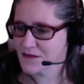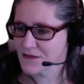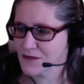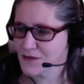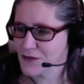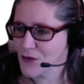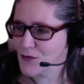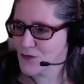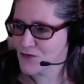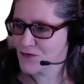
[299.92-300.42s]

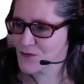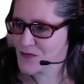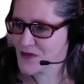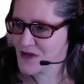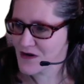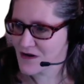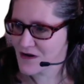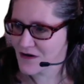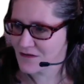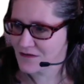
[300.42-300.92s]
go from
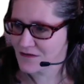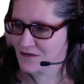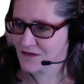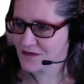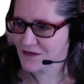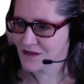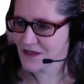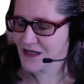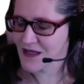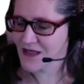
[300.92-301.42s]
there.
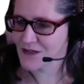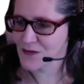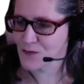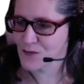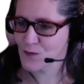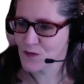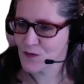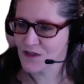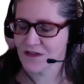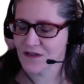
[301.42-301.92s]

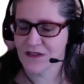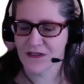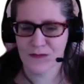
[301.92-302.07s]
and really